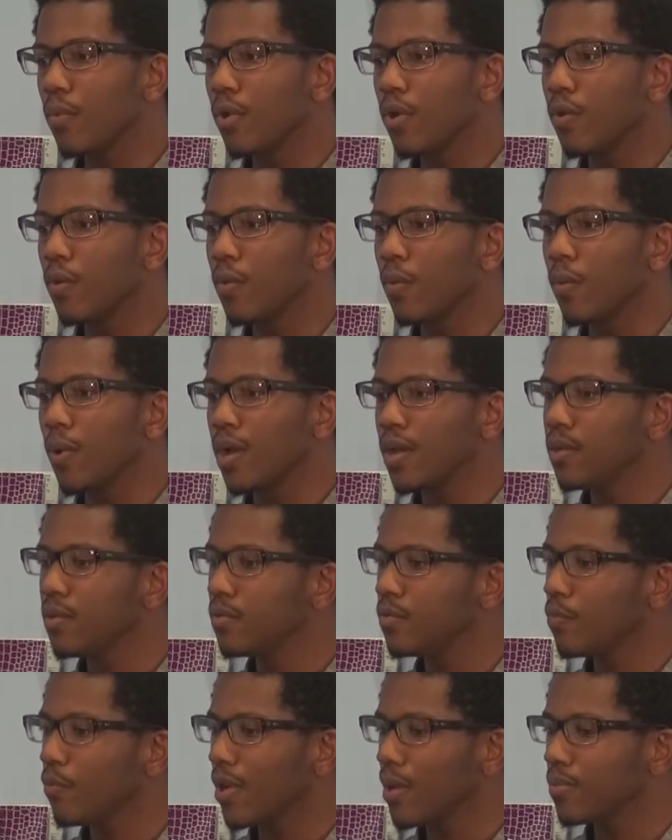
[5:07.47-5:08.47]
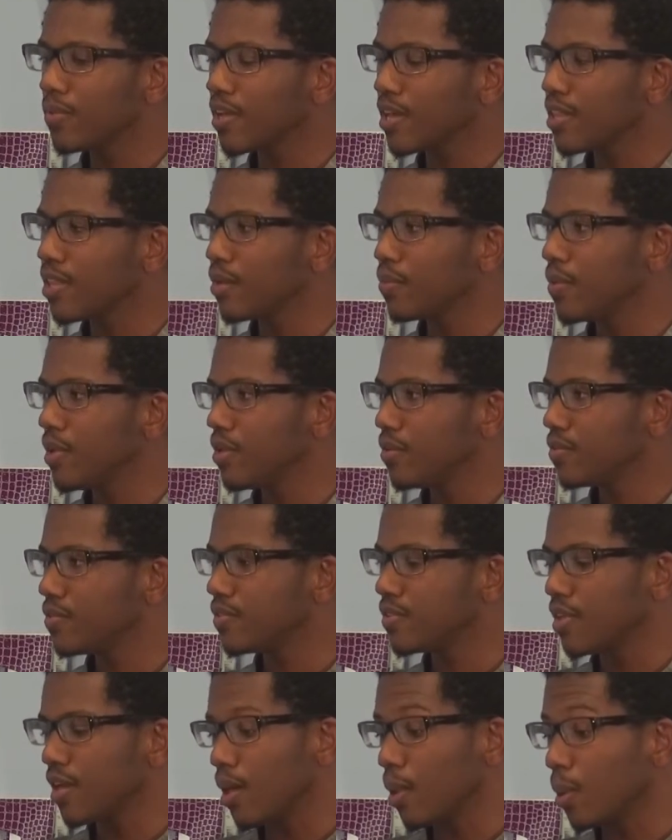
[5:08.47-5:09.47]
One website that we use
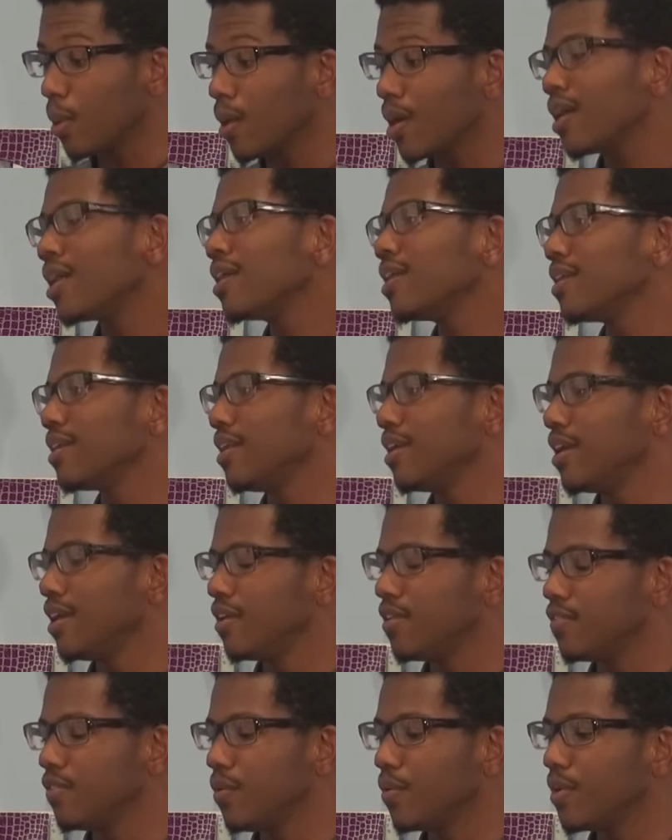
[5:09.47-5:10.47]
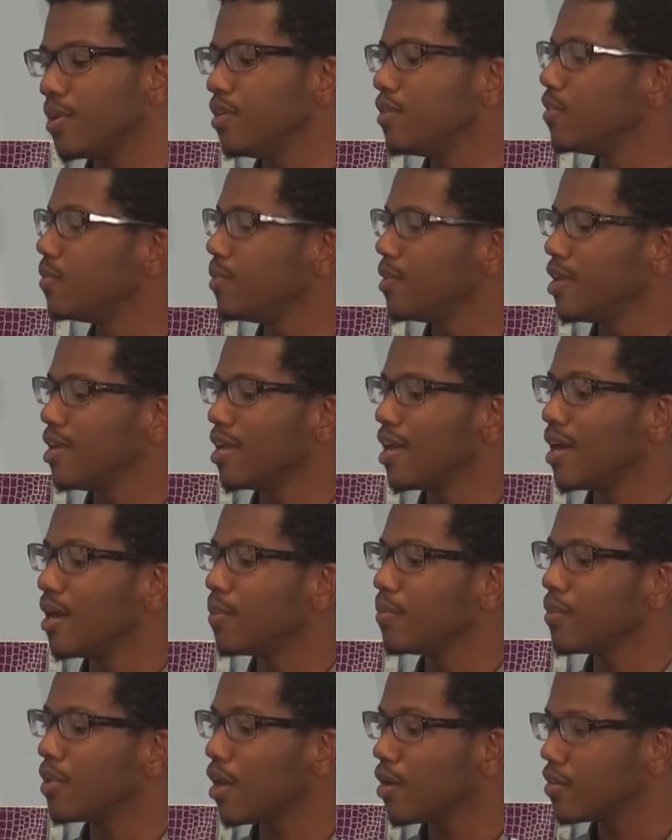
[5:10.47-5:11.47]
a lot is going to be
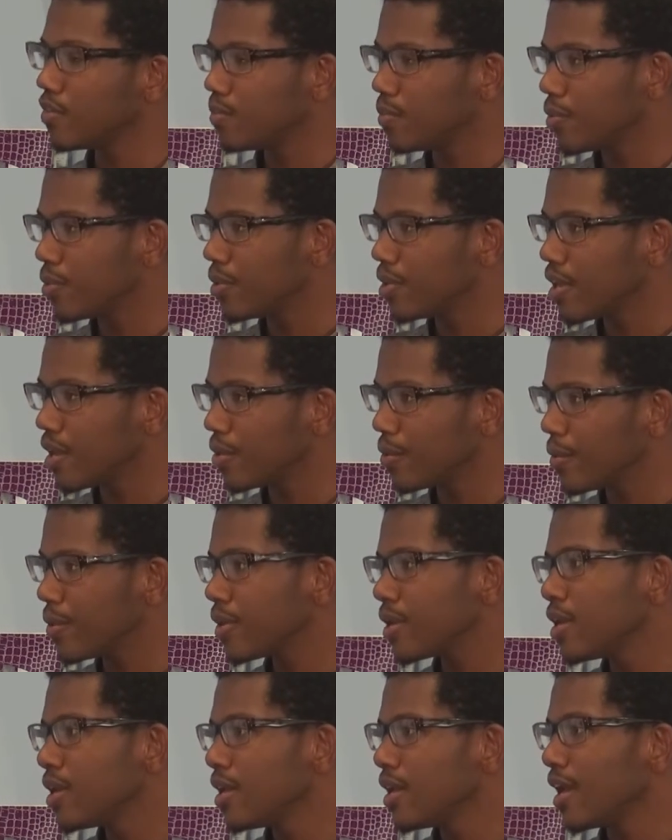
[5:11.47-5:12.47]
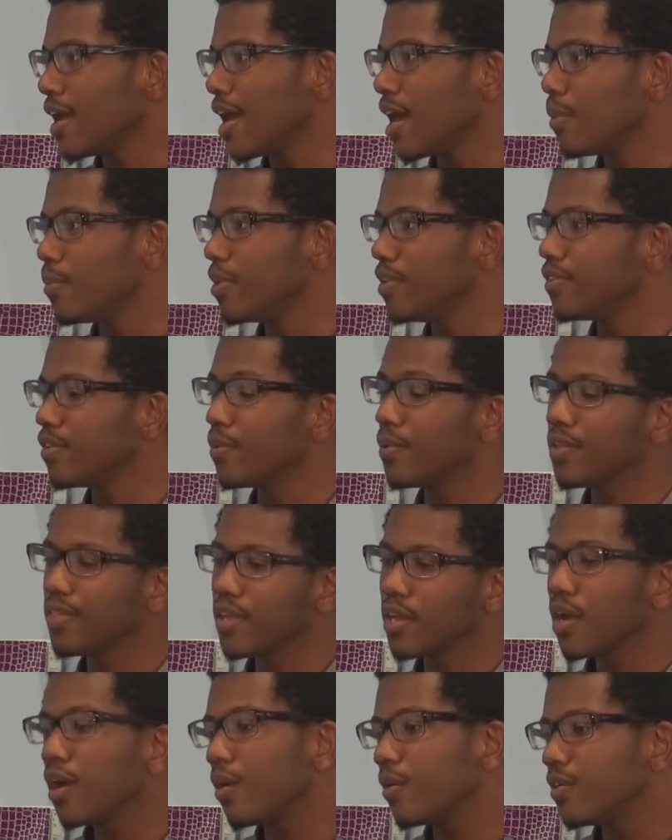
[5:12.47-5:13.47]
collegeboard.org. And so
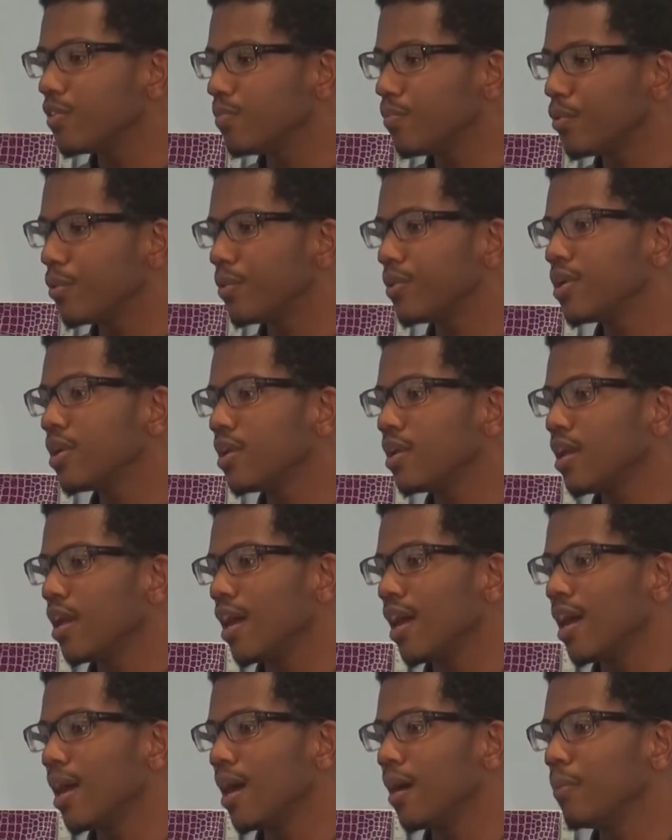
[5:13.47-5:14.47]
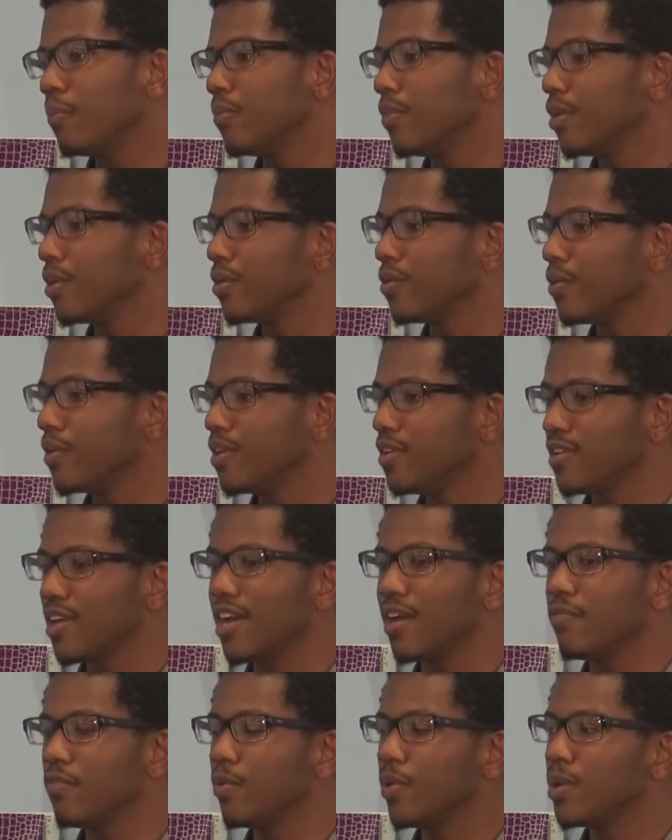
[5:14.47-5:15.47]
within College Board, they're going to
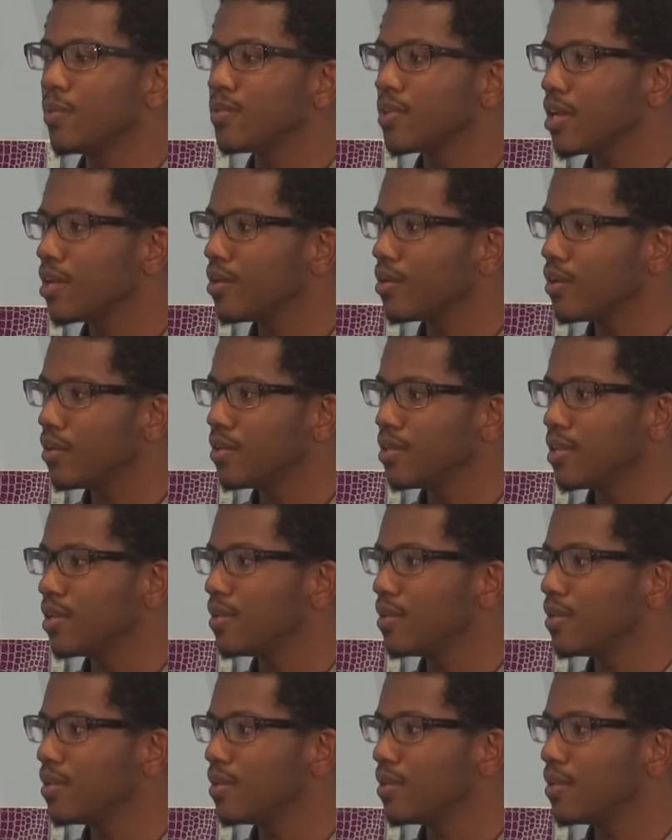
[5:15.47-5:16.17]
have a website called